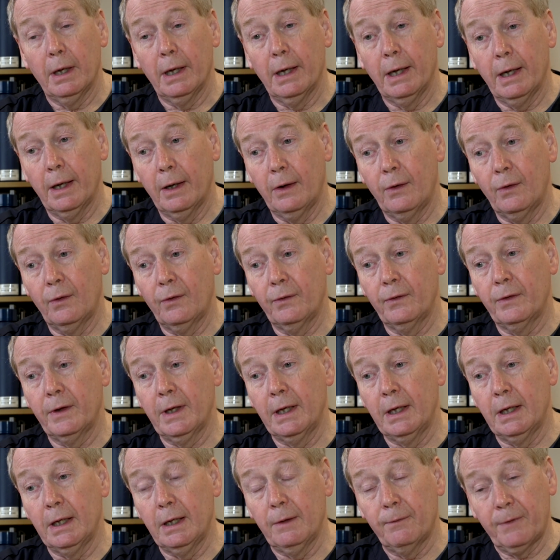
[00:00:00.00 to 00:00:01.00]
And
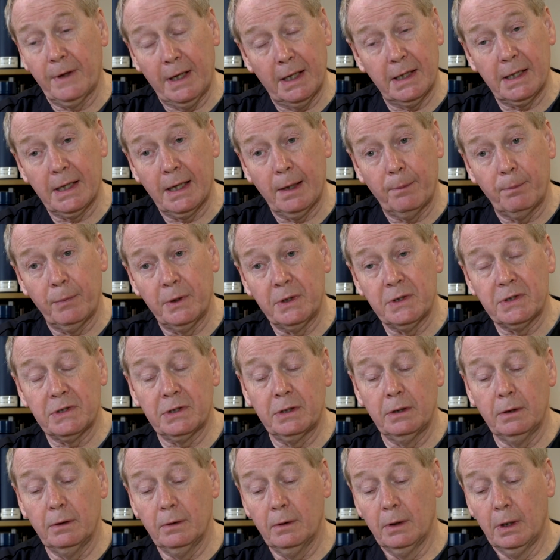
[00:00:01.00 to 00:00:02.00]
then if that happens
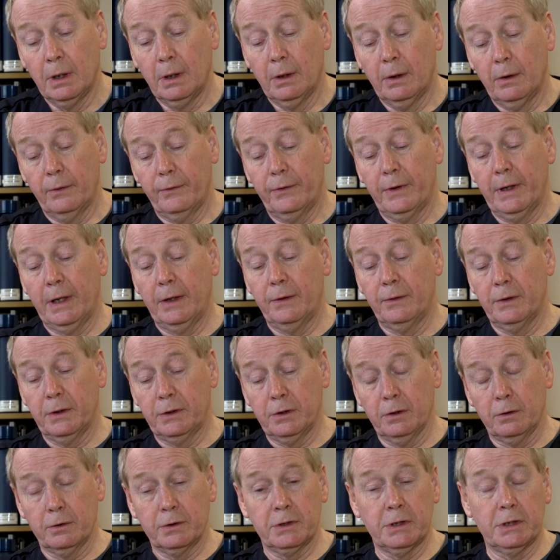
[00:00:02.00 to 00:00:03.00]
to you, then the
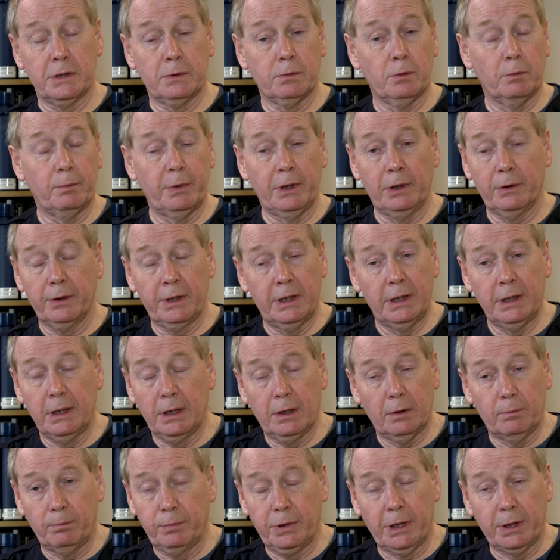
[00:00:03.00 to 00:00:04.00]
doctors will be looking
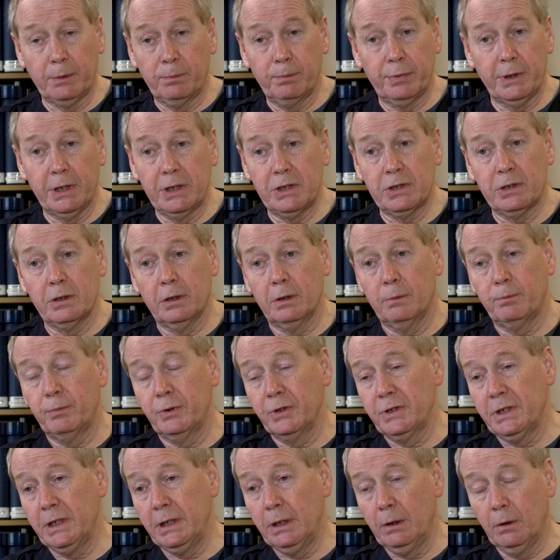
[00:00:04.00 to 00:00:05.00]
at your blood pressure,
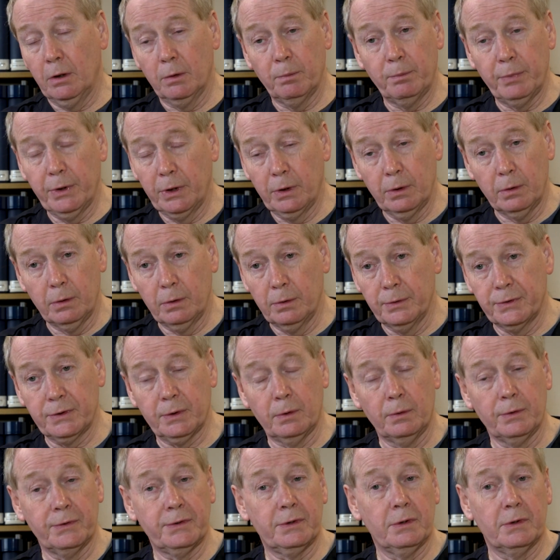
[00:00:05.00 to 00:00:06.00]
putting you on pills,
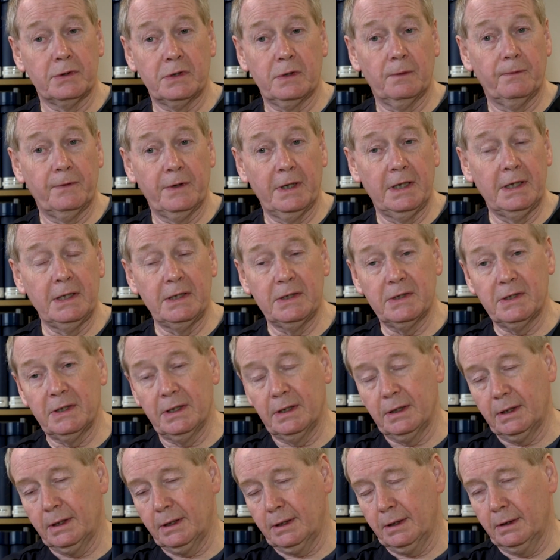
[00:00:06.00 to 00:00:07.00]
all sorts of things.
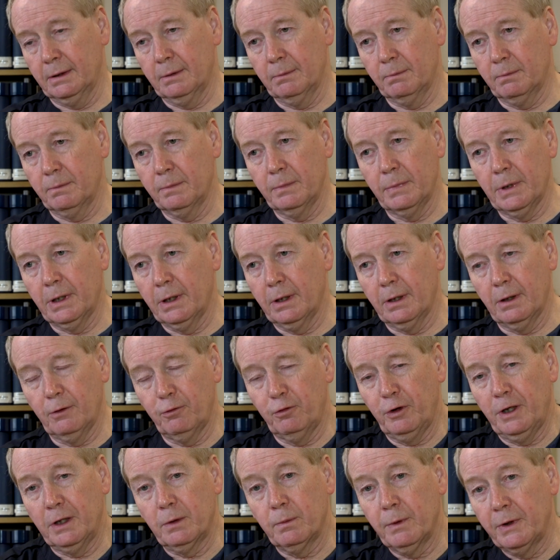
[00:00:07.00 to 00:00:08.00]
It can
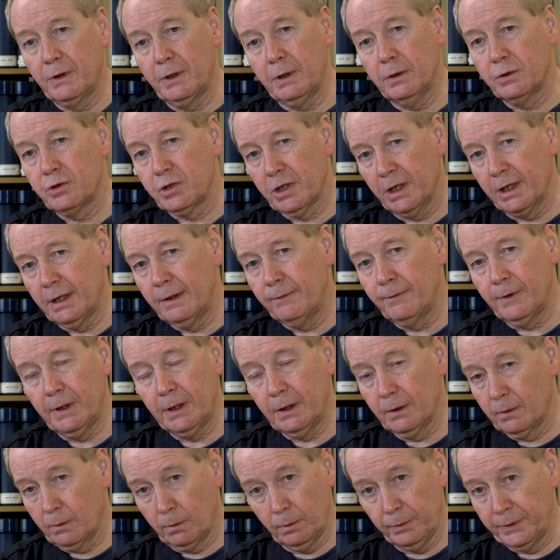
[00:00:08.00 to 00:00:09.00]
affect whether you're
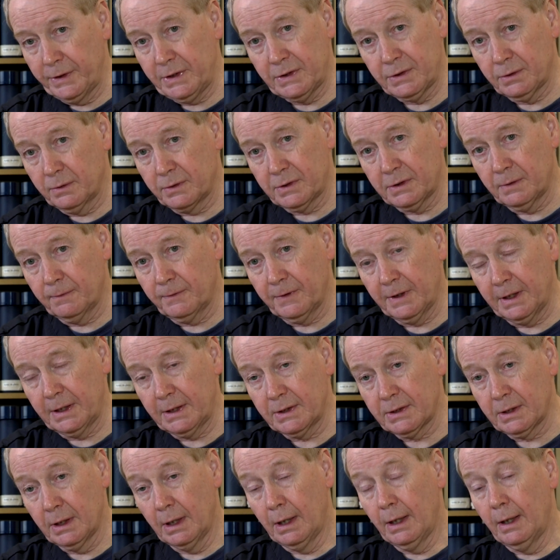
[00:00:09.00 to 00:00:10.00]
driving and all these sorts of
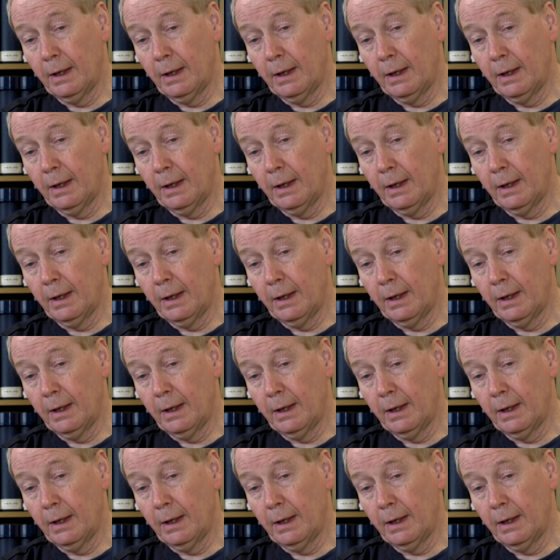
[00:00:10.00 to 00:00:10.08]
things.